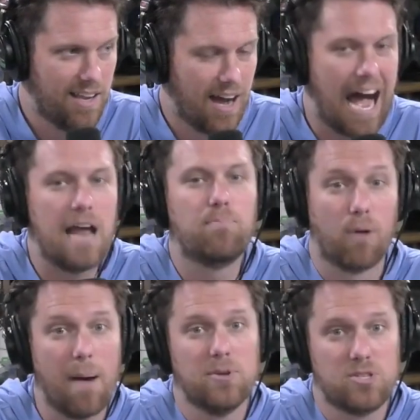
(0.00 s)
I
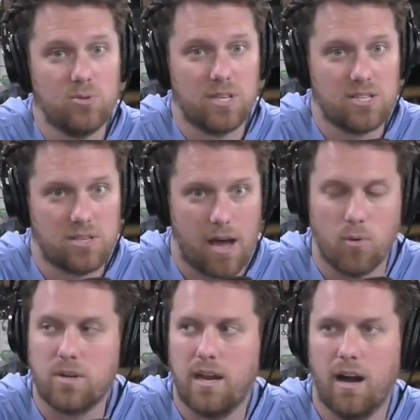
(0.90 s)
promise you this. I
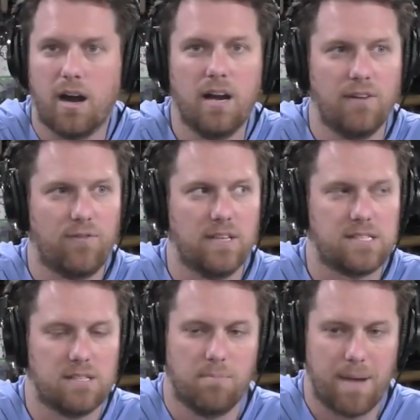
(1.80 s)
don't care if
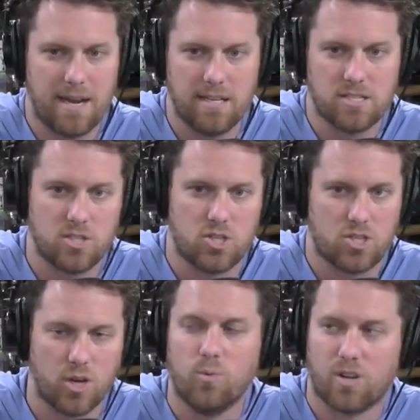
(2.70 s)
it's the bet is the
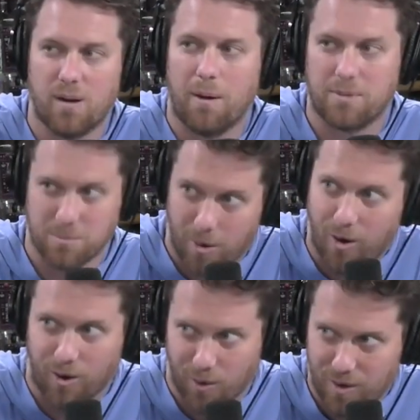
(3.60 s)
sun will come up tomorrow.